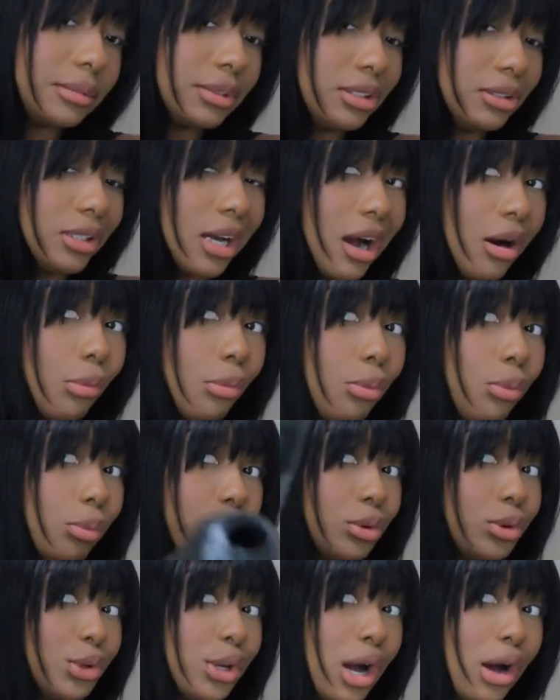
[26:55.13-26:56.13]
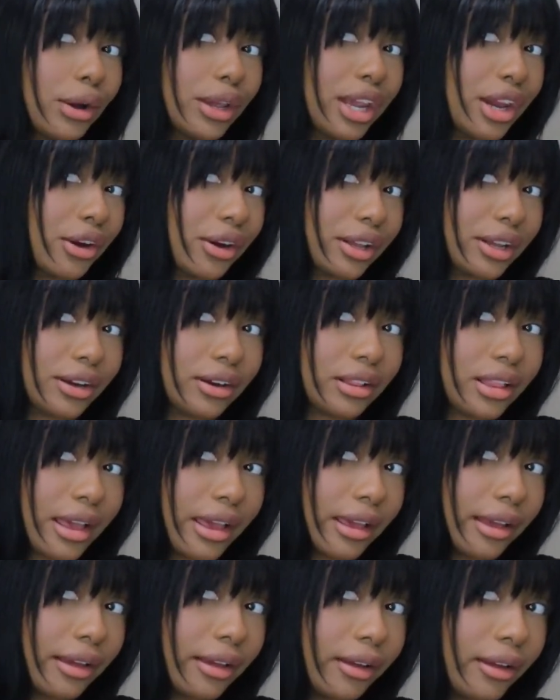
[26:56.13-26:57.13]
Do y'all care to hear
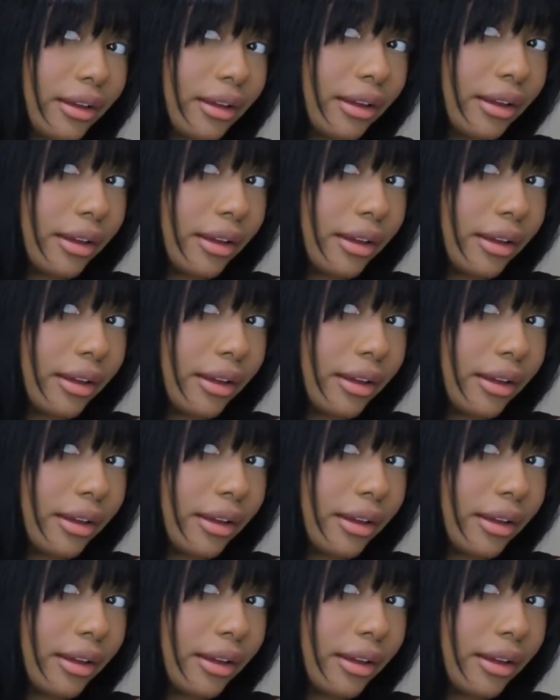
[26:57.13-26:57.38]
that?